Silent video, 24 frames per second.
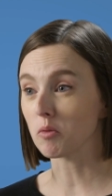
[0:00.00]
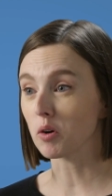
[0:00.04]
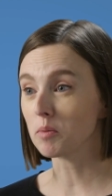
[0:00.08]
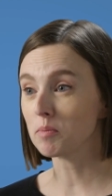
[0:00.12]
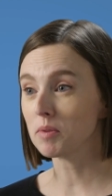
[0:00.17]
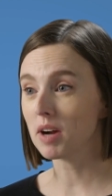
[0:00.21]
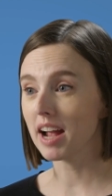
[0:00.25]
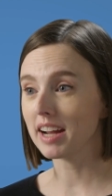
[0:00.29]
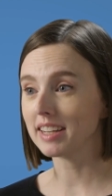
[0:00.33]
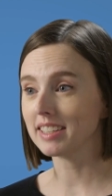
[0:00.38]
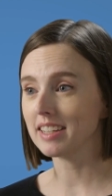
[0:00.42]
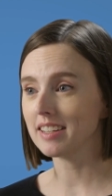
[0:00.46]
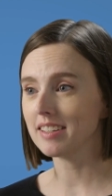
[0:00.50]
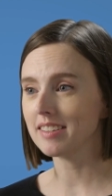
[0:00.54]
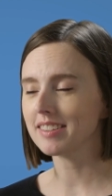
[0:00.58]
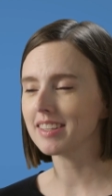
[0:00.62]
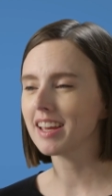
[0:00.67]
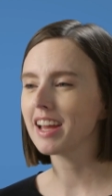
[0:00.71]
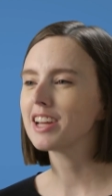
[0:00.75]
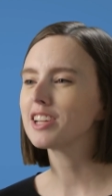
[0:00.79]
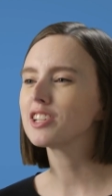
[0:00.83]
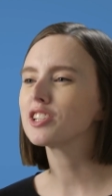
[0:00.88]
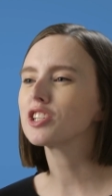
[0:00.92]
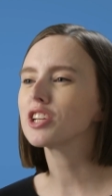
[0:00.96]
more practice?
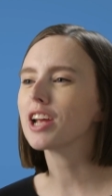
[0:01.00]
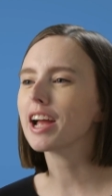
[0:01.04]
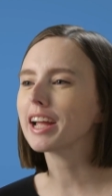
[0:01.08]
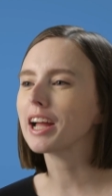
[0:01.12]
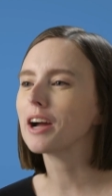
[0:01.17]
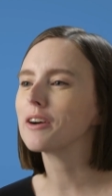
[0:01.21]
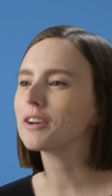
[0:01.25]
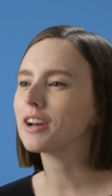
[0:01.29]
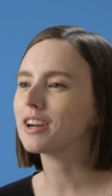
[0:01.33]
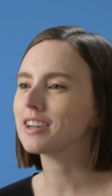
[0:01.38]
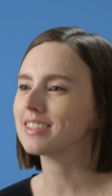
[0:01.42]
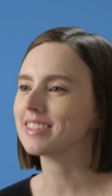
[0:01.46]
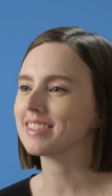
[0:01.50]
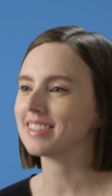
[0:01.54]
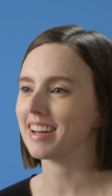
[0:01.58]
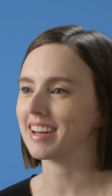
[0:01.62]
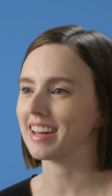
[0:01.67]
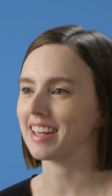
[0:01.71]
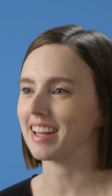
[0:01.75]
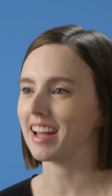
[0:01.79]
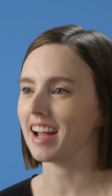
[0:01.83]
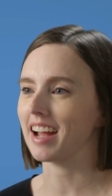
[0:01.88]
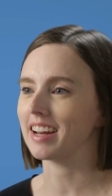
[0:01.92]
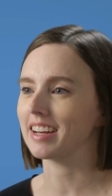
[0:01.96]
Check out our
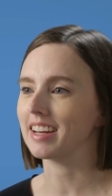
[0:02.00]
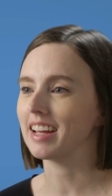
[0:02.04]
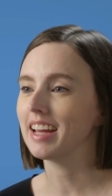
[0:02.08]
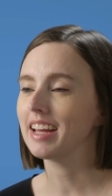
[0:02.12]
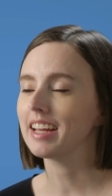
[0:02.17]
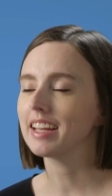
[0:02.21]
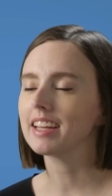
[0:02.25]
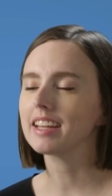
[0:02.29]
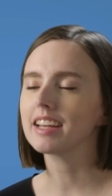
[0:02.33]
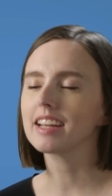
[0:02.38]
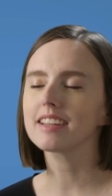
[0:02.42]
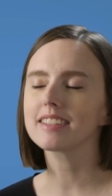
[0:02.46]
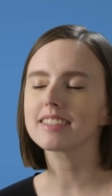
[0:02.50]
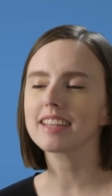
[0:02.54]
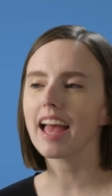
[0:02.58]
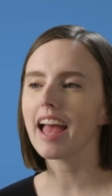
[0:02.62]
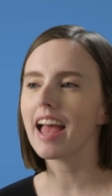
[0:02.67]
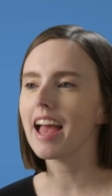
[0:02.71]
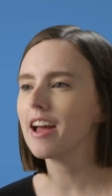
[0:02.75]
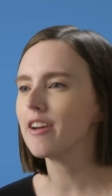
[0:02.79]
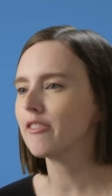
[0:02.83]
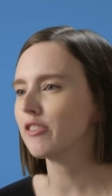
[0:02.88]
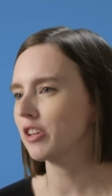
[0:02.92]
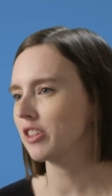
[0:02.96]
study guide. It has
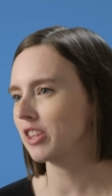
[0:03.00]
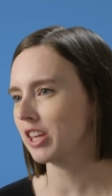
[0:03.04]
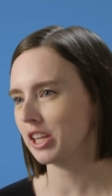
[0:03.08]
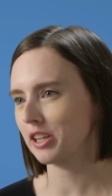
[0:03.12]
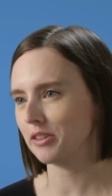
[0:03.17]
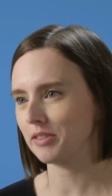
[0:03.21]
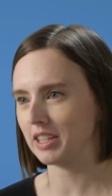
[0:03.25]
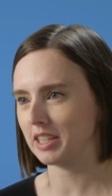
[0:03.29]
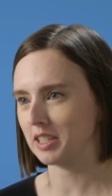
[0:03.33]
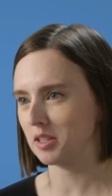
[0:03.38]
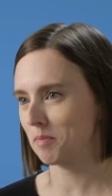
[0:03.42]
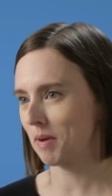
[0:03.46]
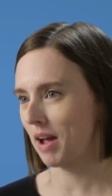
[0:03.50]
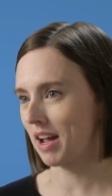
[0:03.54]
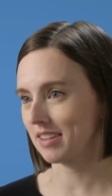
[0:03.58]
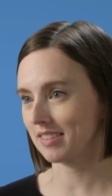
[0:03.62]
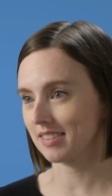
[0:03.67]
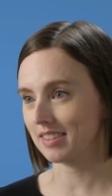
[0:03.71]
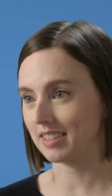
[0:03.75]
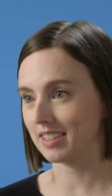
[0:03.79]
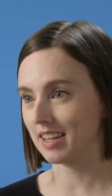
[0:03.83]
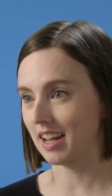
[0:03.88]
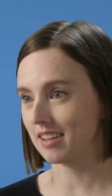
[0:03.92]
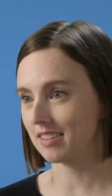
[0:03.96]
everything you need to
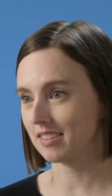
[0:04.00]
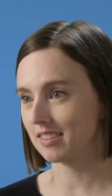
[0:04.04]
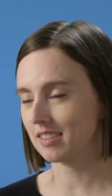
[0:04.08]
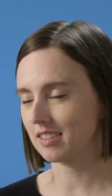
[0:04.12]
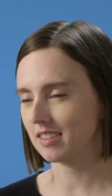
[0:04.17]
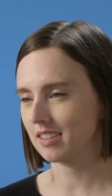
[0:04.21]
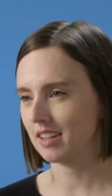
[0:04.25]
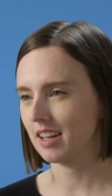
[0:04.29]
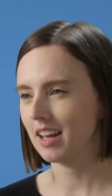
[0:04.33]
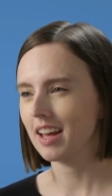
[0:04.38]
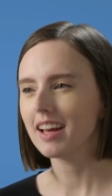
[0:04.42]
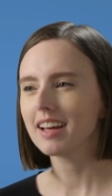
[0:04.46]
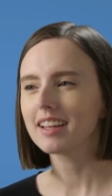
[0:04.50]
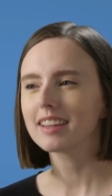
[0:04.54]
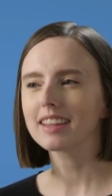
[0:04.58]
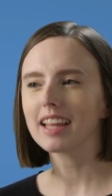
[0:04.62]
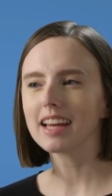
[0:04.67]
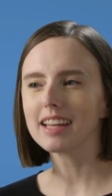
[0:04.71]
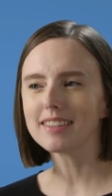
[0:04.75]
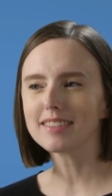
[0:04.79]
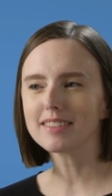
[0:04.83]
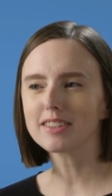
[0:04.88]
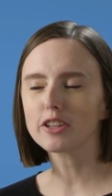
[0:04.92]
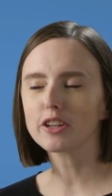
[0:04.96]
pass the test.
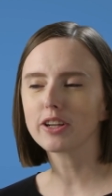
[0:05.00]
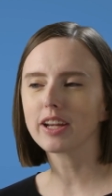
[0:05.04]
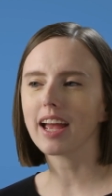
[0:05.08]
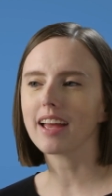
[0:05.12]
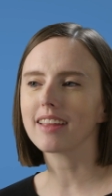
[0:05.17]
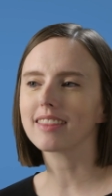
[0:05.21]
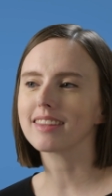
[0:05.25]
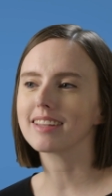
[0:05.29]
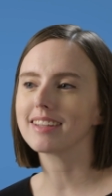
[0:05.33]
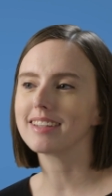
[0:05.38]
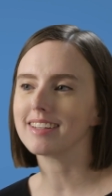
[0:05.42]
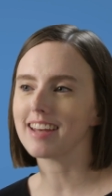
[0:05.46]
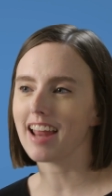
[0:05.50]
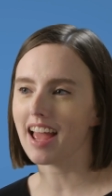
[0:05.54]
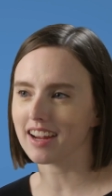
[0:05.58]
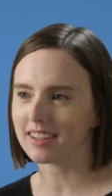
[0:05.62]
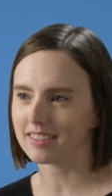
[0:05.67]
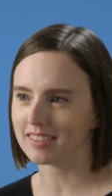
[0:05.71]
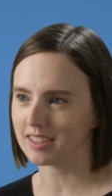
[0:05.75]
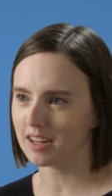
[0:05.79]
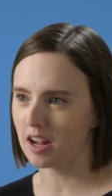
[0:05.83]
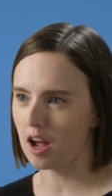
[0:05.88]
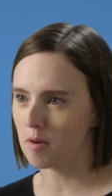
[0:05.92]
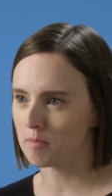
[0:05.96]
Let's look at the
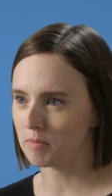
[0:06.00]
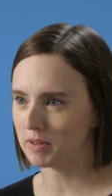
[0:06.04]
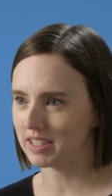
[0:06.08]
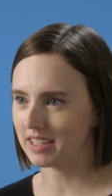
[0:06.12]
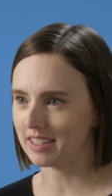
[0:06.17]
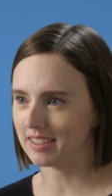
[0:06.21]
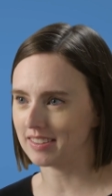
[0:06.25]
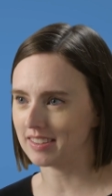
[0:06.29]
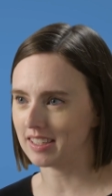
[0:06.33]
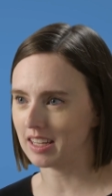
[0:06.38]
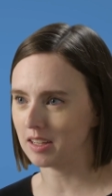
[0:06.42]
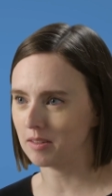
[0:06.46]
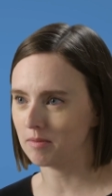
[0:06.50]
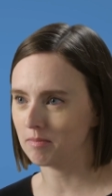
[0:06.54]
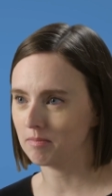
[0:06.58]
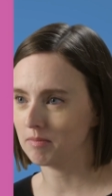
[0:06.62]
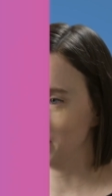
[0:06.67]
next competency.